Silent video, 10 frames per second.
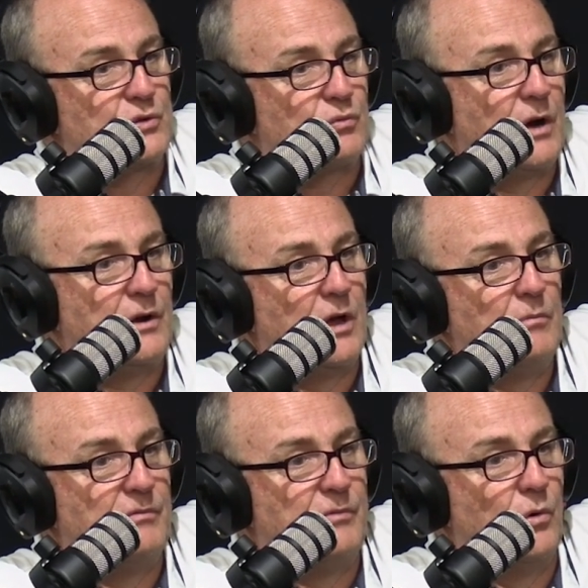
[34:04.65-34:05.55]
to this
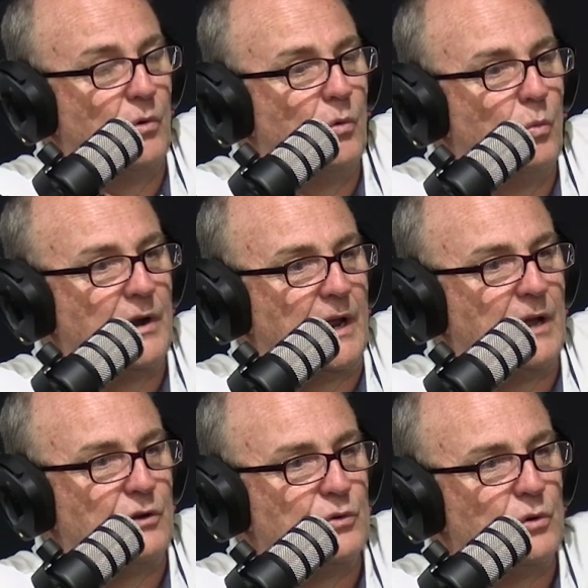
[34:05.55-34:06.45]
rodeo before. We know
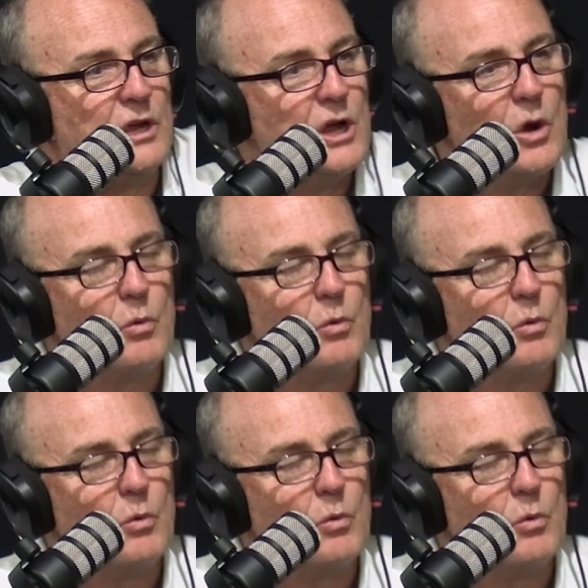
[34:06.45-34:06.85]
how to do it.